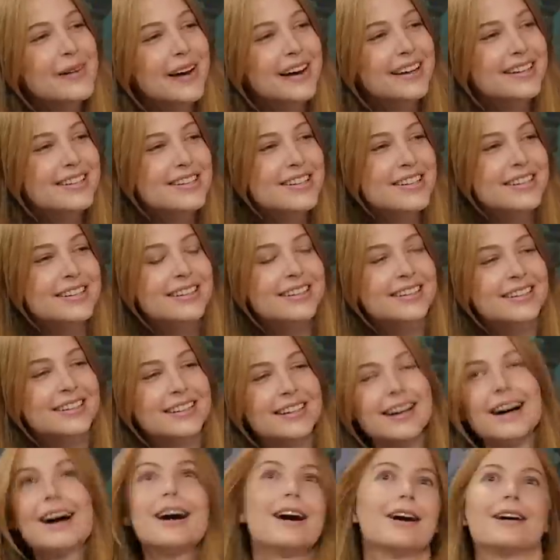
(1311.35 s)
imagine?
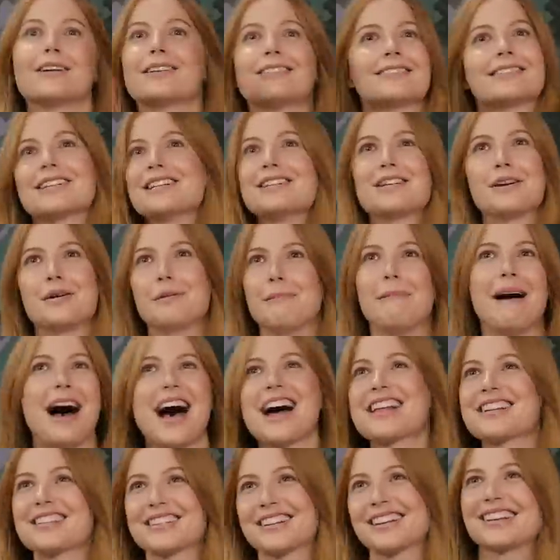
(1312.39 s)
Oh, can you
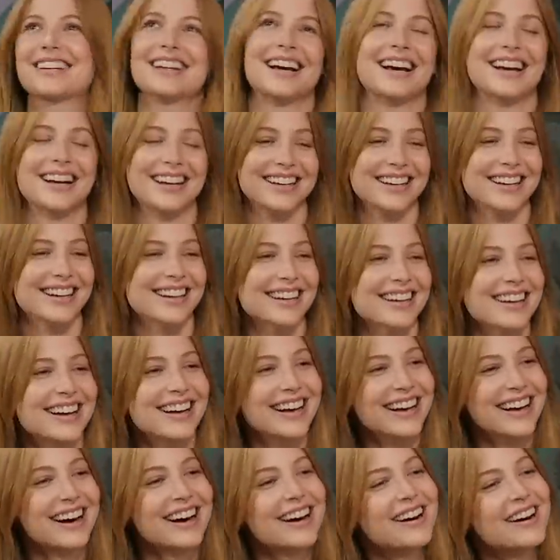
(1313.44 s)
imagine? Um,
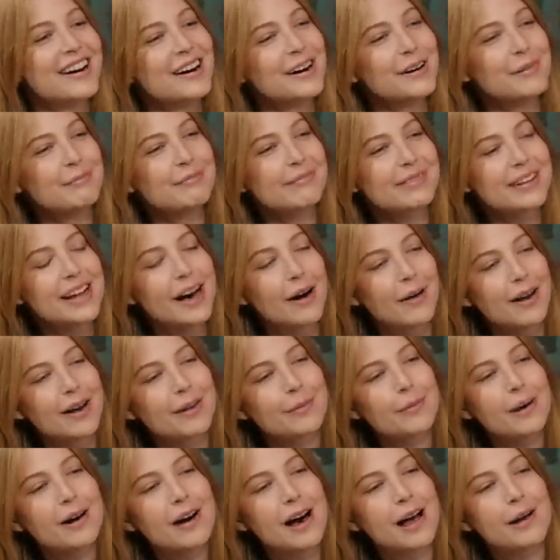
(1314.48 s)
I mean, no,
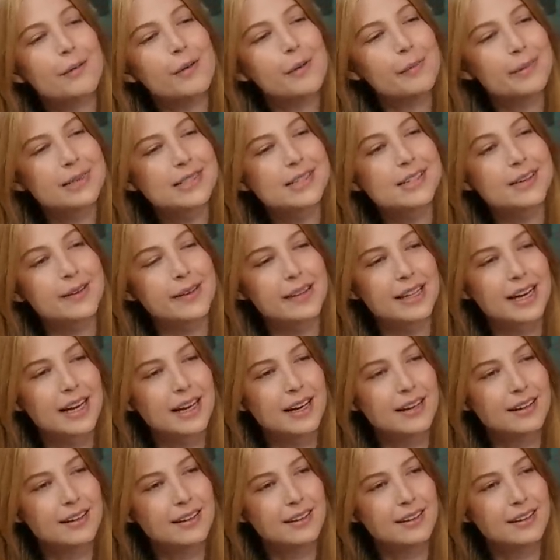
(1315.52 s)
I won't. It's a little long, so maybe